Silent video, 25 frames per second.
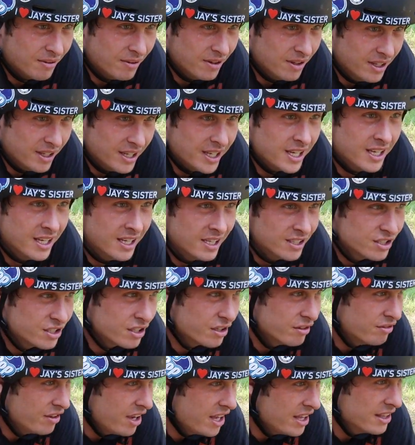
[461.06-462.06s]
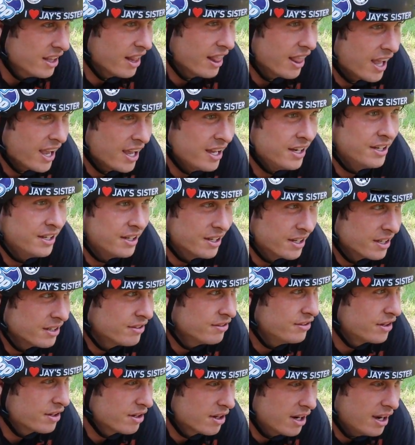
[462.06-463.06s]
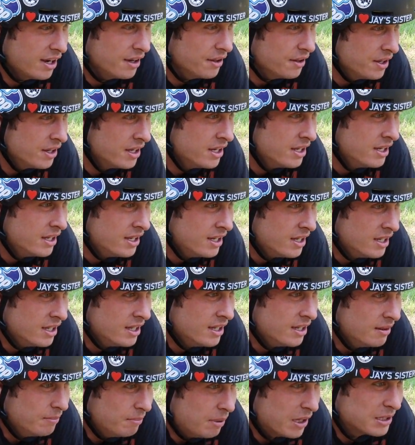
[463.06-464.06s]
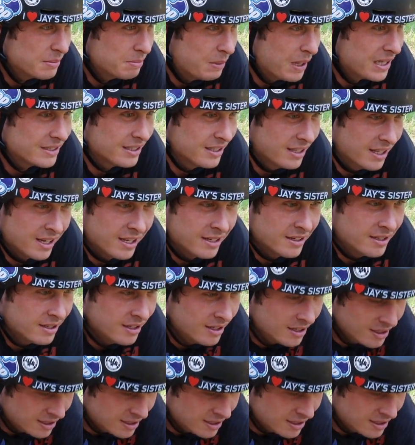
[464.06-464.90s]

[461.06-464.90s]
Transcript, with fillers: really survey the land here, figure out best spot to land.